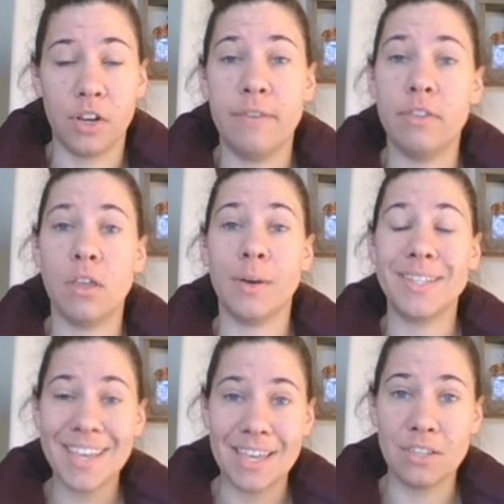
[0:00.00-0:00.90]
Even though
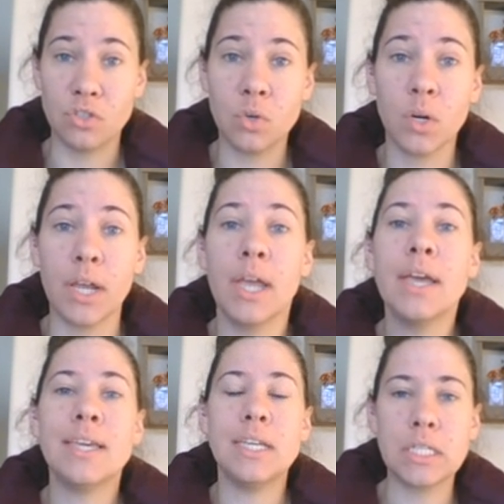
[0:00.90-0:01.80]
it's his story,
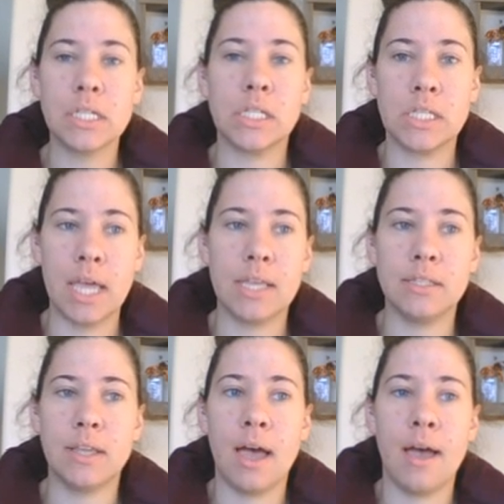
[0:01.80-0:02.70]
he still says